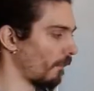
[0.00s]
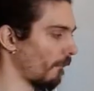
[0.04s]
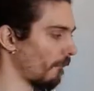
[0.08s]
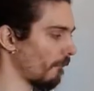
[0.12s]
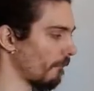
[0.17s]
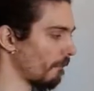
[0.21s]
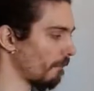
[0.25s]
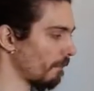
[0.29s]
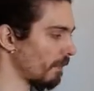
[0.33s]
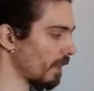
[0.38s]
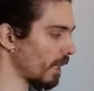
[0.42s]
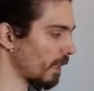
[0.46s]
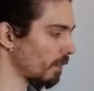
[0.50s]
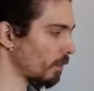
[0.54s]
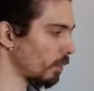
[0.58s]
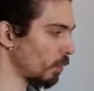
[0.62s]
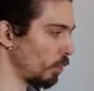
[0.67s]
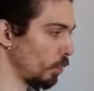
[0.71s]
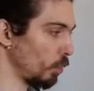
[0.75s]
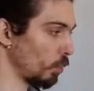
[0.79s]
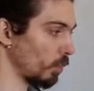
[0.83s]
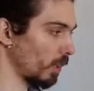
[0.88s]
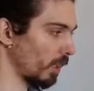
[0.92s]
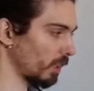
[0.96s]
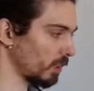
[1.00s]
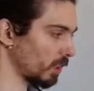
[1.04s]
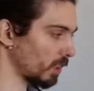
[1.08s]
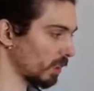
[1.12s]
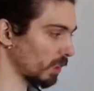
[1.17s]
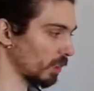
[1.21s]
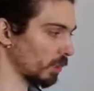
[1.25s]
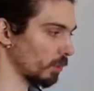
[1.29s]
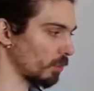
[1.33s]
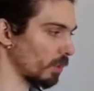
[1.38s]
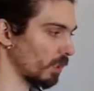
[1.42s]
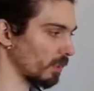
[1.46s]
then you are
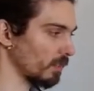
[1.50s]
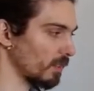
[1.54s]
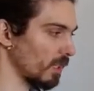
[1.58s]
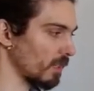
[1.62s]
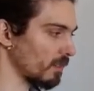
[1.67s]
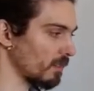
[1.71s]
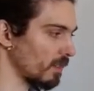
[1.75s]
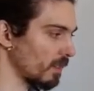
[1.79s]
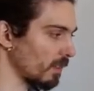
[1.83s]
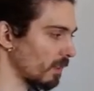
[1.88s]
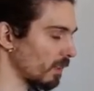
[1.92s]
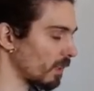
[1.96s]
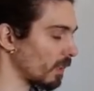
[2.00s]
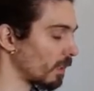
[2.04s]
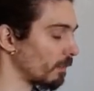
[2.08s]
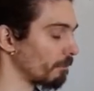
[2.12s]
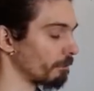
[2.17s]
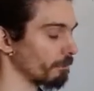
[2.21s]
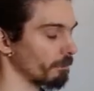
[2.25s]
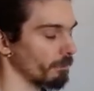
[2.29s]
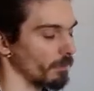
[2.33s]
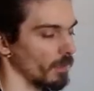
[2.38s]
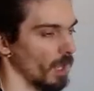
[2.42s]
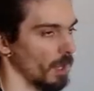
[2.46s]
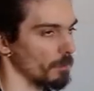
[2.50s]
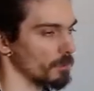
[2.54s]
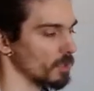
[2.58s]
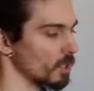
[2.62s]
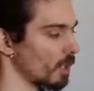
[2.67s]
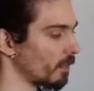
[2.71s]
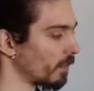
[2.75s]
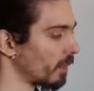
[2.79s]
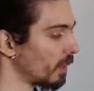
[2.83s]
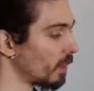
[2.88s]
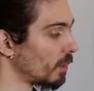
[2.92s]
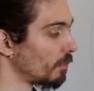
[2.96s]
just rotating, uh, I'm
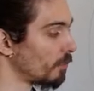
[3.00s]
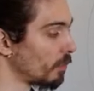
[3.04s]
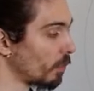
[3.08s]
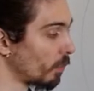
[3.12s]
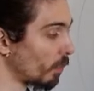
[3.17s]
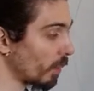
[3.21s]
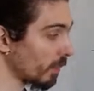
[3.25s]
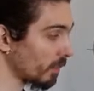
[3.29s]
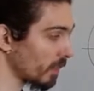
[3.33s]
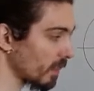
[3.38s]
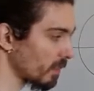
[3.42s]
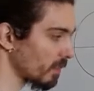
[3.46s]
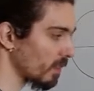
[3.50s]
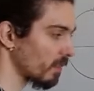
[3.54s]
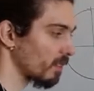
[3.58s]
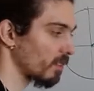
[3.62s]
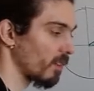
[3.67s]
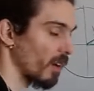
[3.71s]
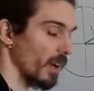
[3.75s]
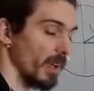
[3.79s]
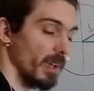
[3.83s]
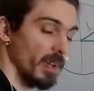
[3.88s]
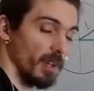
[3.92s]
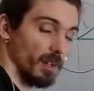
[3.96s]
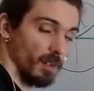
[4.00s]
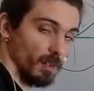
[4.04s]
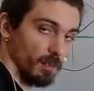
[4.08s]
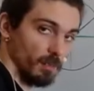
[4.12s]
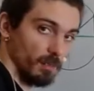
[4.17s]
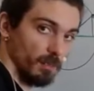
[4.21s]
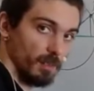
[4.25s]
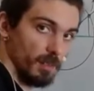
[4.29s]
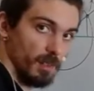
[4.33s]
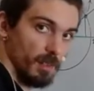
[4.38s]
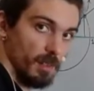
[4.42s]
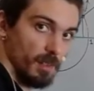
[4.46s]
sorry, if you rotate the triangle,
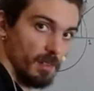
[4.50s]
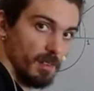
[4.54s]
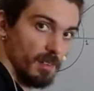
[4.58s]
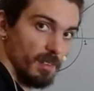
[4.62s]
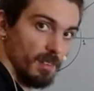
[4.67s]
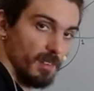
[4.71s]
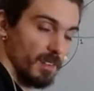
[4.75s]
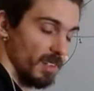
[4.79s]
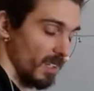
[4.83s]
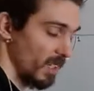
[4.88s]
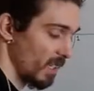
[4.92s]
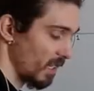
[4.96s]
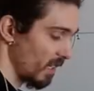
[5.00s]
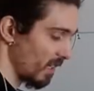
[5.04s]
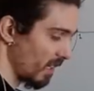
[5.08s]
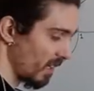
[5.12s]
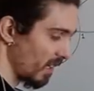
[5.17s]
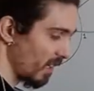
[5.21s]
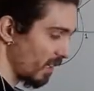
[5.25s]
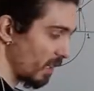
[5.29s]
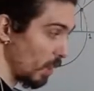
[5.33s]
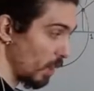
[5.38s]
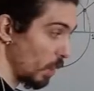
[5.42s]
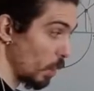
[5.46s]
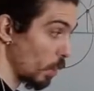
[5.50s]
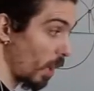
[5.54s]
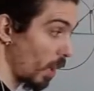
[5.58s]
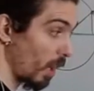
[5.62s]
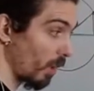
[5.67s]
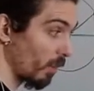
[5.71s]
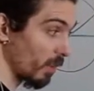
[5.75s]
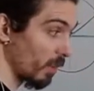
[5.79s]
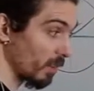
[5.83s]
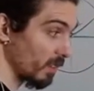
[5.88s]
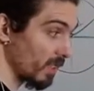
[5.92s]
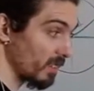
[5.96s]
you are
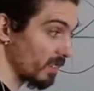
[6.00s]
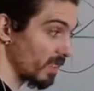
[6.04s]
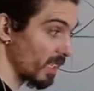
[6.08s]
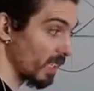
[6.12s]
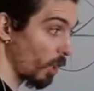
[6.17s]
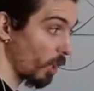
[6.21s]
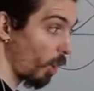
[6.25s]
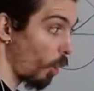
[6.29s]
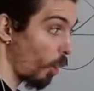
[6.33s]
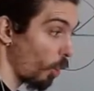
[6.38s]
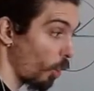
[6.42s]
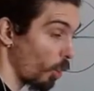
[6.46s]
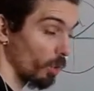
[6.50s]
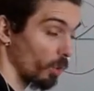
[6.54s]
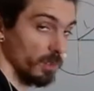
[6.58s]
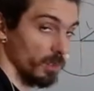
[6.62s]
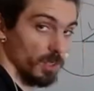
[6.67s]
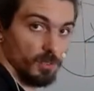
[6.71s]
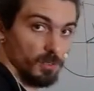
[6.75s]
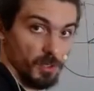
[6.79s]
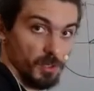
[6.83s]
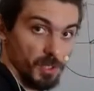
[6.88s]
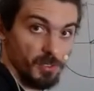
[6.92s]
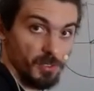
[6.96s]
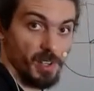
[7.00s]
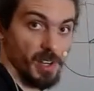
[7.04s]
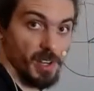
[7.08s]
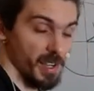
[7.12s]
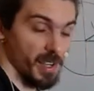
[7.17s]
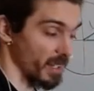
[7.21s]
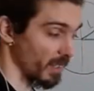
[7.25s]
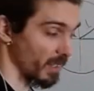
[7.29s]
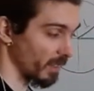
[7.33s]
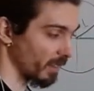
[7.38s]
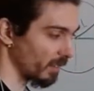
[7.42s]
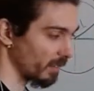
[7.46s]
rotating all the three
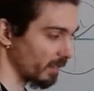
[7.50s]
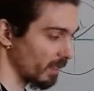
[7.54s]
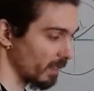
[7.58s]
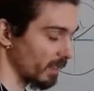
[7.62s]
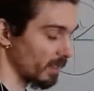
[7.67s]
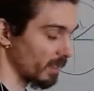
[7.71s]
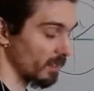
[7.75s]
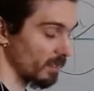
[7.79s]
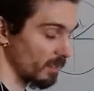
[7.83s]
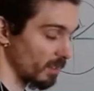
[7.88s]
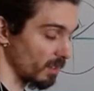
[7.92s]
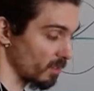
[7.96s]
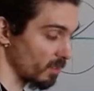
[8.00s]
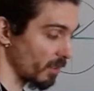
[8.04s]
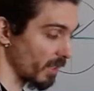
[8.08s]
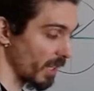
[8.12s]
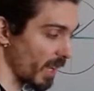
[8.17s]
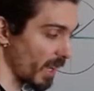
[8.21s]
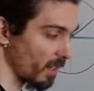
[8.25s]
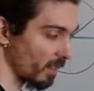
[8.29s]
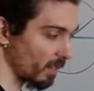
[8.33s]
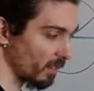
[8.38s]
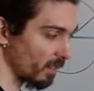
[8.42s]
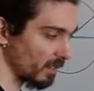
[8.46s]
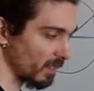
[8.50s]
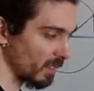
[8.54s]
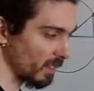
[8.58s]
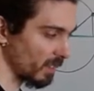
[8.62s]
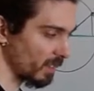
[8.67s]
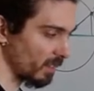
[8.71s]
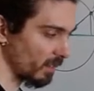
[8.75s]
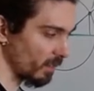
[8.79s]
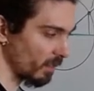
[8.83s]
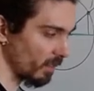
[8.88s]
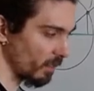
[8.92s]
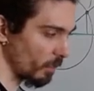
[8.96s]
triangles, the, the three angles
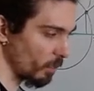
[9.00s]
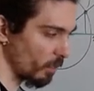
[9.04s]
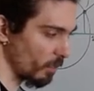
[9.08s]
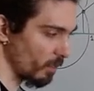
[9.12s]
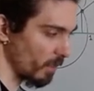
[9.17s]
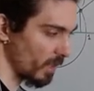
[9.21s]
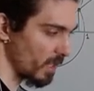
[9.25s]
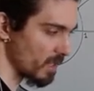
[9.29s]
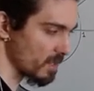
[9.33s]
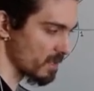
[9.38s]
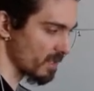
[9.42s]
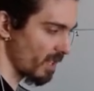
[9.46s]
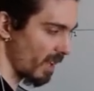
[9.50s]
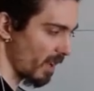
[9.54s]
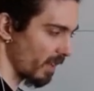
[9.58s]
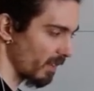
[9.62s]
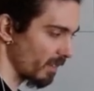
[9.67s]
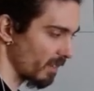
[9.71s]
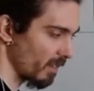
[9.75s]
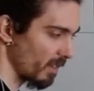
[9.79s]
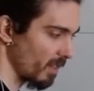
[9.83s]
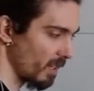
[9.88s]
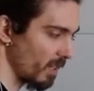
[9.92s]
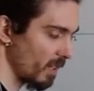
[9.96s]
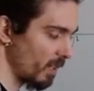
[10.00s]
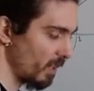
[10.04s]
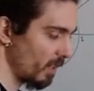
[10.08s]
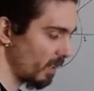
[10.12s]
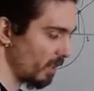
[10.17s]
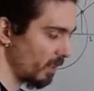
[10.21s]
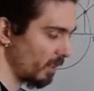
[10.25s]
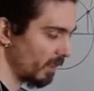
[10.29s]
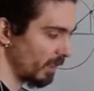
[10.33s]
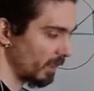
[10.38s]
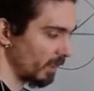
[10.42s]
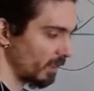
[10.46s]
inside.
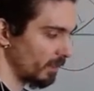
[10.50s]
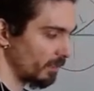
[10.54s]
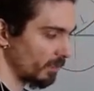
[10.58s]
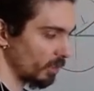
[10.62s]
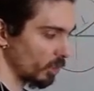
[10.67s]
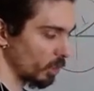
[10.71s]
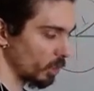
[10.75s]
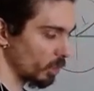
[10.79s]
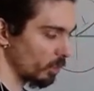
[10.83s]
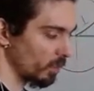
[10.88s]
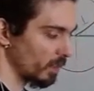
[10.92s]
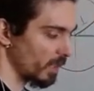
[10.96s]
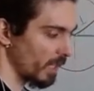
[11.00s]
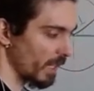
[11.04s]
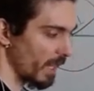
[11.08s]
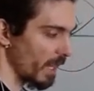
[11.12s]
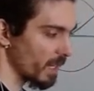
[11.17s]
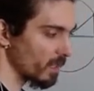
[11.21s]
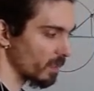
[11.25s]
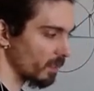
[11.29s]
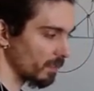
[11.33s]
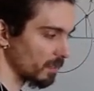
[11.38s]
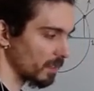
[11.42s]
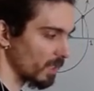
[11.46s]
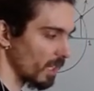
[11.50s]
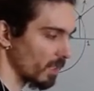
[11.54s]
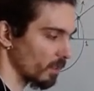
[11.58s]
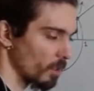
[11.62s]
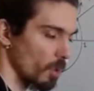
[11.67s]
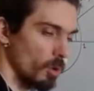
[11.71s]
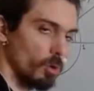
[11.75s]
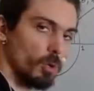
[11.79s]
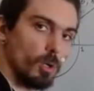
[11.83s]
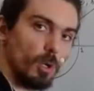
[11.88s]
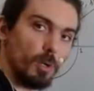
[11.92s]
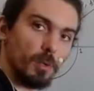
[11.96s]
So the angles are
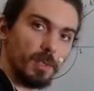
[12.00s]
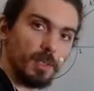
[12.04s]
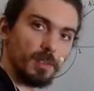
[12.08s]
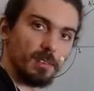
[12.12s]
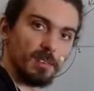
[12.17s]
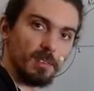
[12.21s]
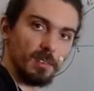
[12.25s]
congruent.